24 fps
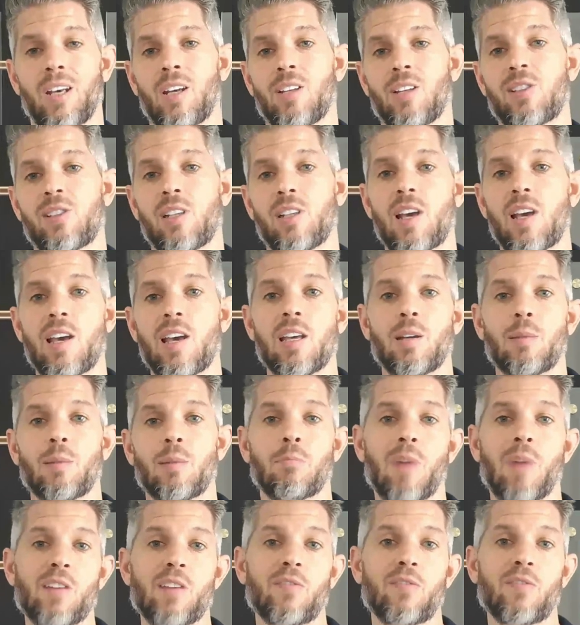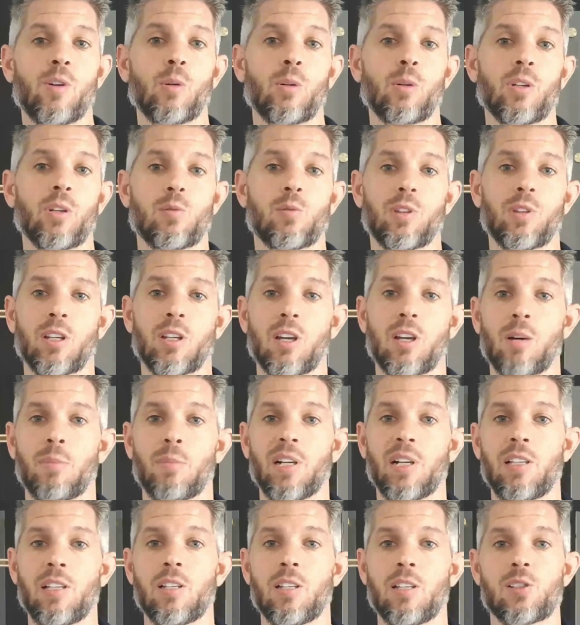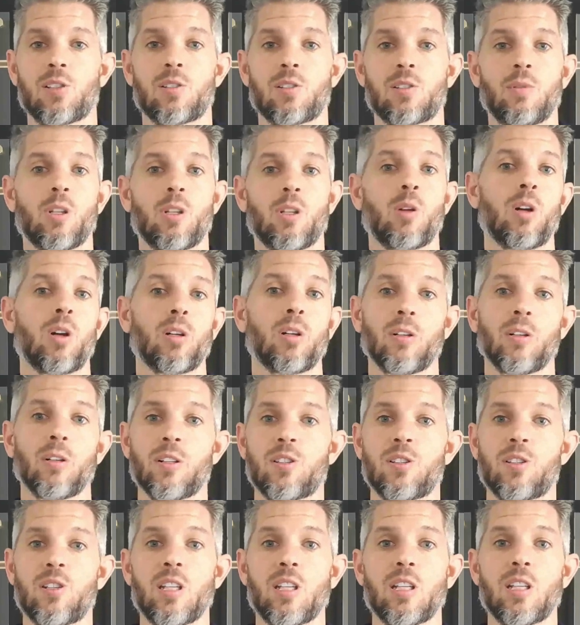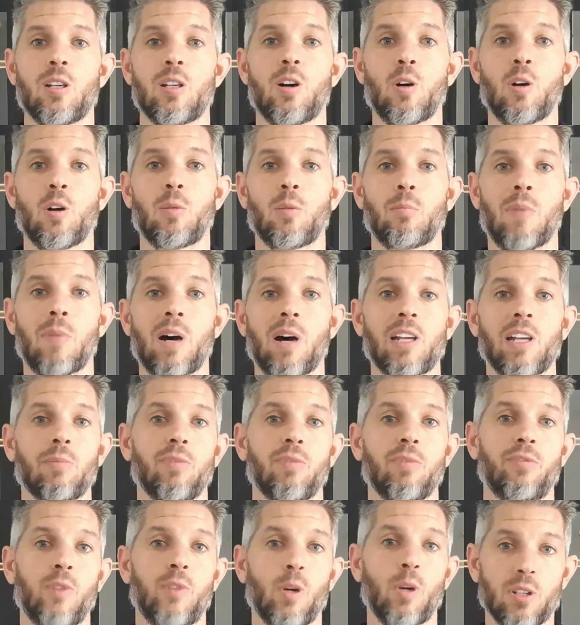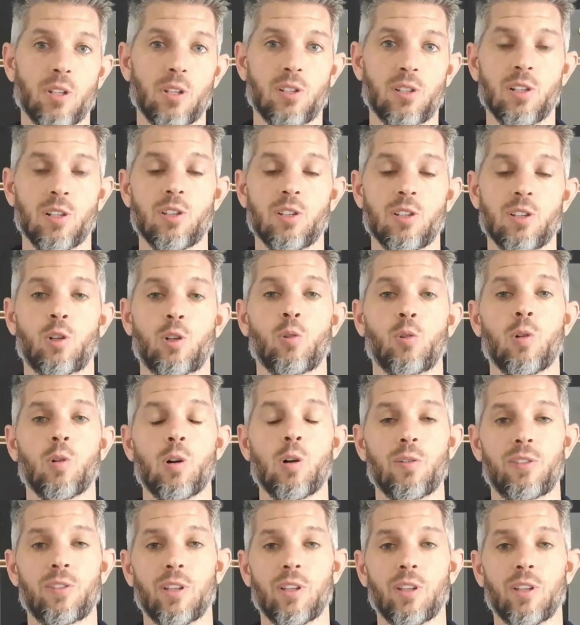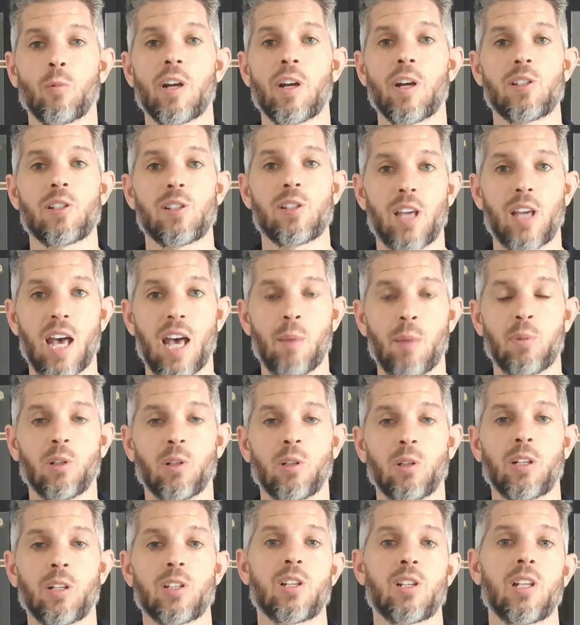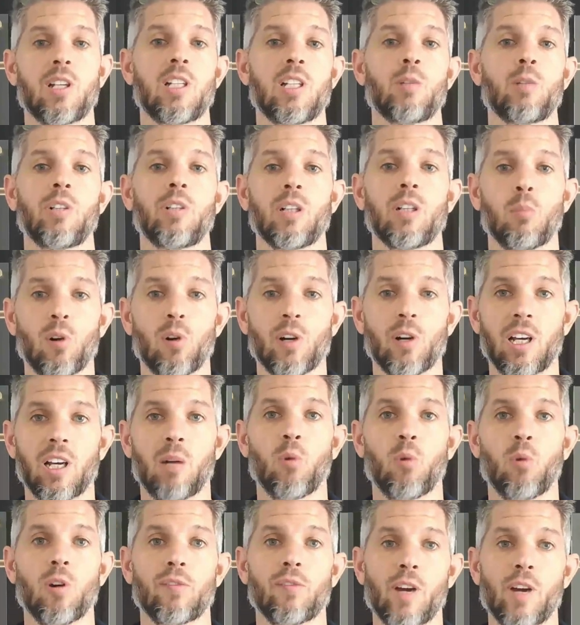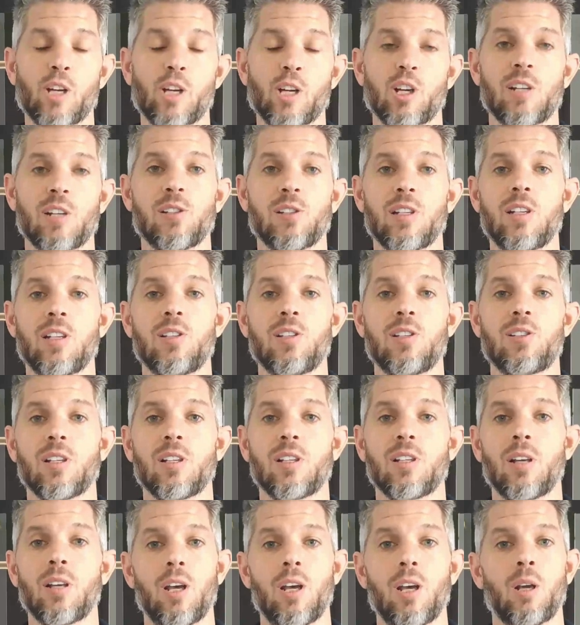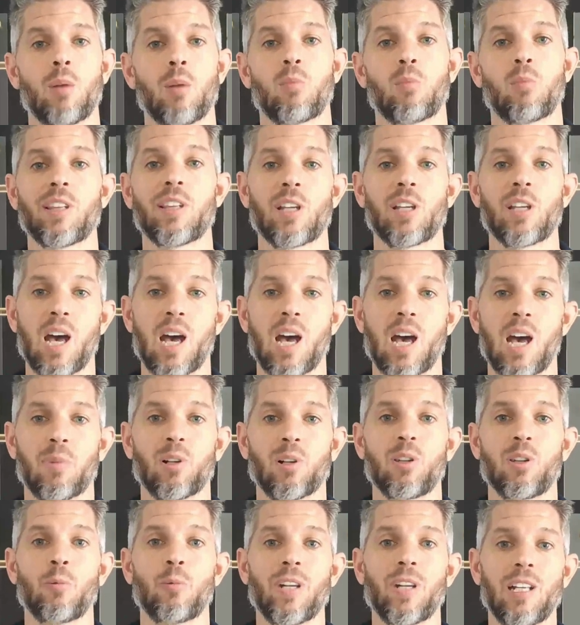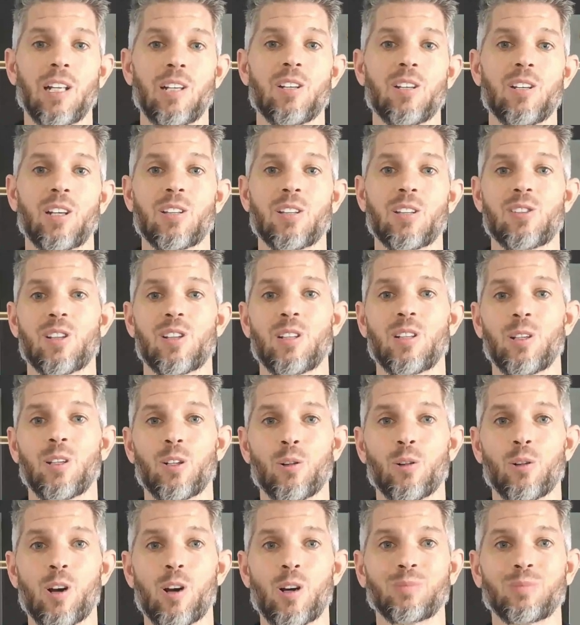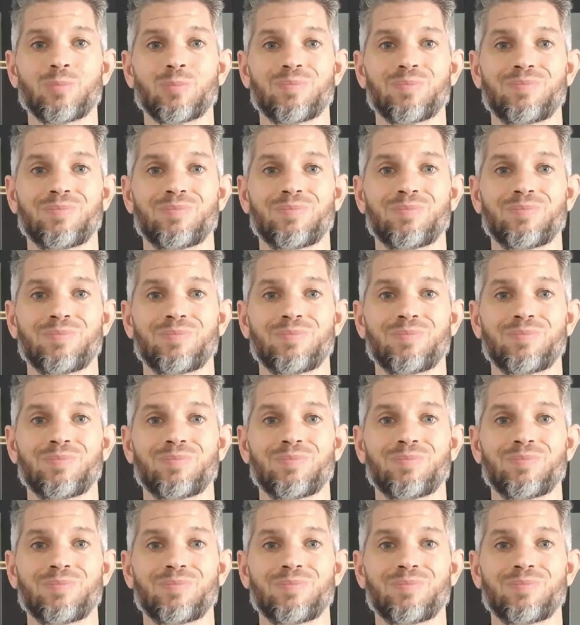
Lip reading: Today, my focus with the company is no longer as CEO. My focus is growth and raising capital, continuing to bring on more franchisees and bring the capital that we need to continue to grow.